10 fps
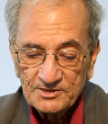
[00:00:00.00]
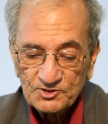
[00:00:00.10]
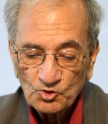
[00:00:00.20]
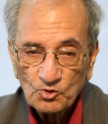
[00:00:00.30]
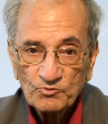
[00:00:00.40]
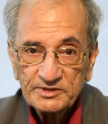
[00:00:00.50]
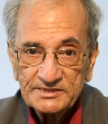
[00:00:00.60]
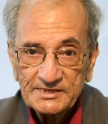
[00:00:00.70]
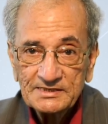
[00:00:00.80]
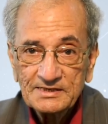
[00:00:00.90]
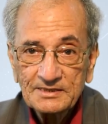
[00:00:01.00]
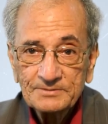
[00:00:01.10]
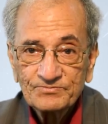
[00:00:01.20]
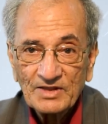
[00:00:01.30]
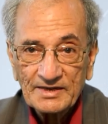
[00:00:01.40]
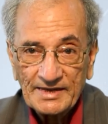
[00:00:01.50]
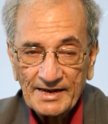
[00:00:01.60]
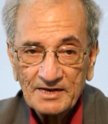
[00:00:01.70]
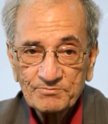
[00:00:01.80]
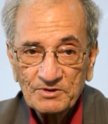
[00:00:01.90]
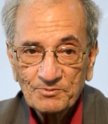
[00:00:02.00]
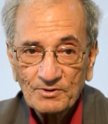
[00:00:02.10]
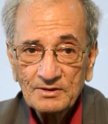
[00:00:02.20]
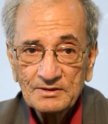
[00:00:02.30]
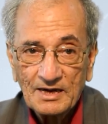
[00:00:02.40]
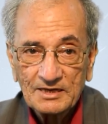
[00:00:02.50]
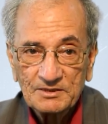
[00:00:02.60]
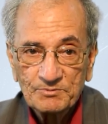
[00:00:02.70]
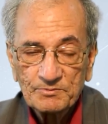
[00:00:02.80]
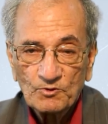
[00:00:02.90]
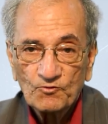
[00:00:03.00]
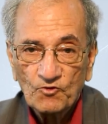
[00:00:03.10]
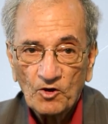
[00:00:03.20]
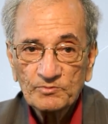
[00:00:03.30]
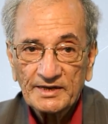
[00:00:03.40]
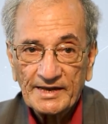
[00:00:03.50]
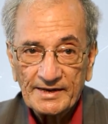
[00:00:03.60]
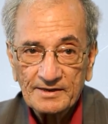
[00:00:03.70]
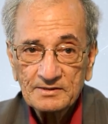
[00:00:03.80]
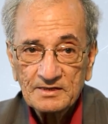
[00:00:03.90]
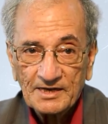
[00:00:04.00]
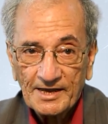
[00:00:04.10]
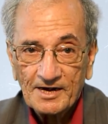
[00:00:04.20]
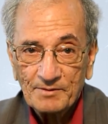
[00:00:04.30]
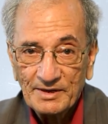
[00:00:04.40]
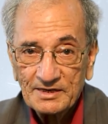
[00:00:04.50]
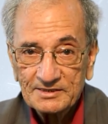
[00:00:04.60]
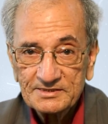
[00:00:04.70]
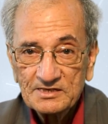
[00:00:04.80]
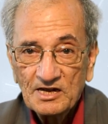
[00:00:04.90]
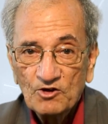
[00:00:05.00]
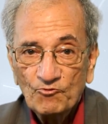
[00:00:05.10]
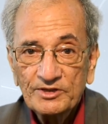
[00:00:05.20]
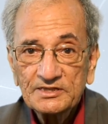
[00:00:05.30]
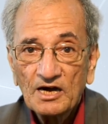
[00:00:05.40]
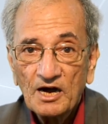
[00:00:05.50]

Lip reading: So we see the canon people, the people who form the canon makers, win the